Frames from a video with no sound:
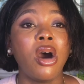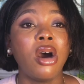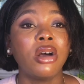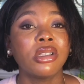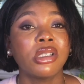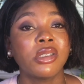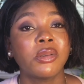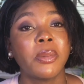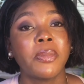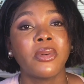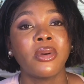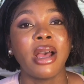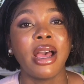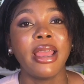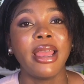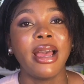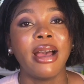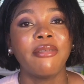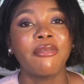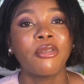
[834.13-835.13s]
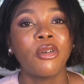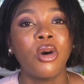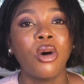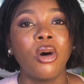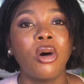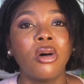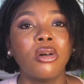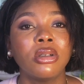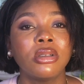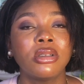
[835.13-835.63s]
All those people I have
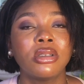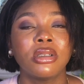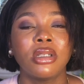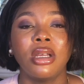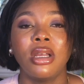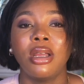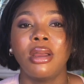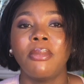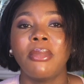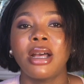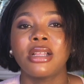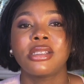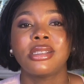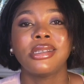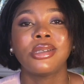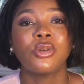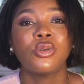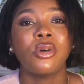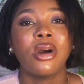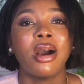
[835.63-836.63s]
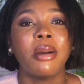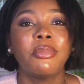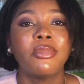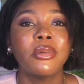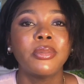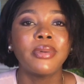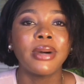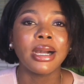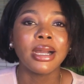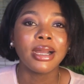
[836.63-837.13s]
called, um, Atiku
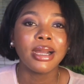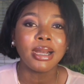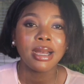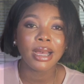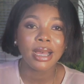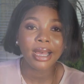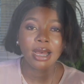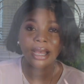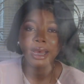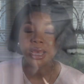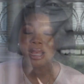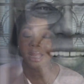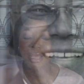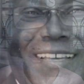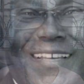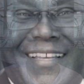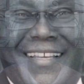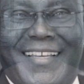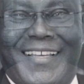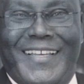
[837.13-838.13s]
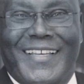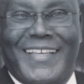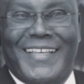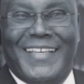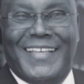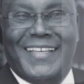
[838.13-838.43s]
Abubakar, Peter